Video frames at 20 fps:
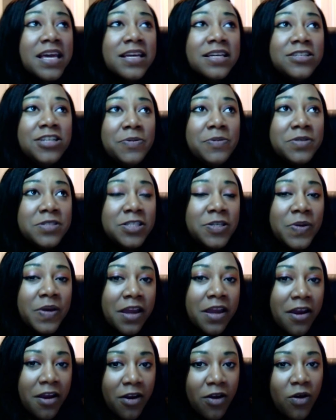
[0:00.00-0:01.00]
She was
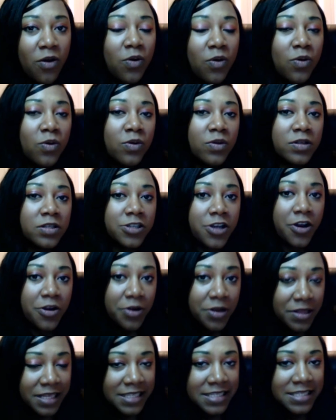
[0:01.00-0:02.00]
doing her whole
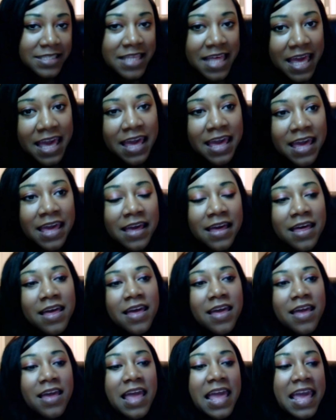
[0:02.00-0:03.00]
journalist thing,
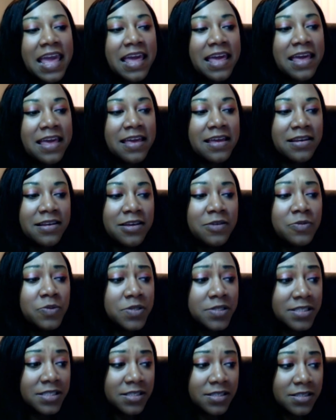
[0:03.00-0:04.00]
and it
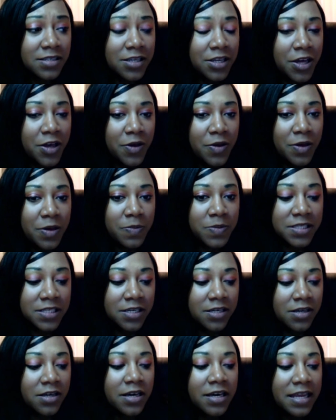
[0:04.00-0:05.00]
was, you know, it was
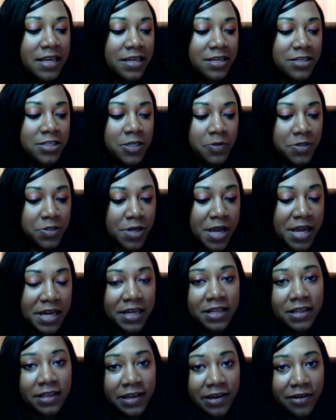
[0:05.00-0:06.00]
good because she was trying
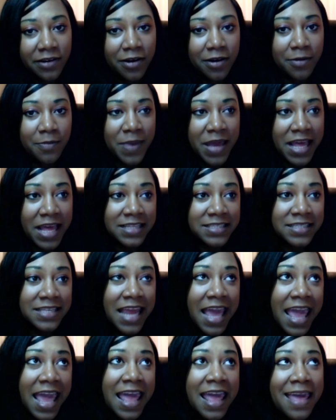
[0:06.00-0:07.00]
to clear her man's
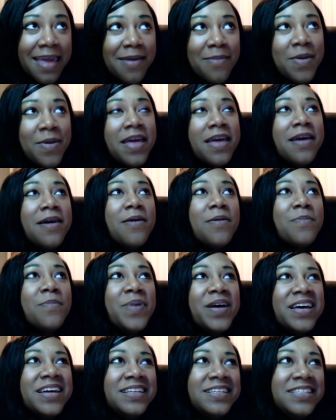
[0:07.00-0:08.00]
name,
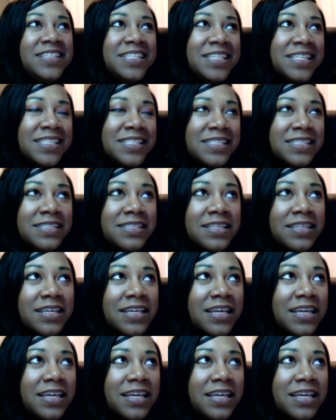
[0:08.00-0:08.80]
but she just